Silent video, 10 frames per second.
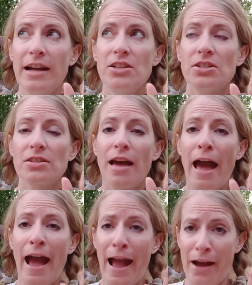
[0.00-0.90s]
I just
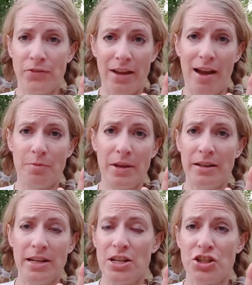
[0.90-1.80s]
have to have
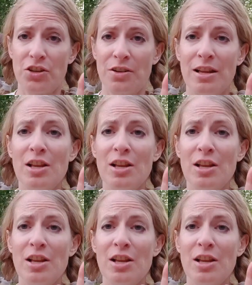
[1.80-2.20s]
meditation.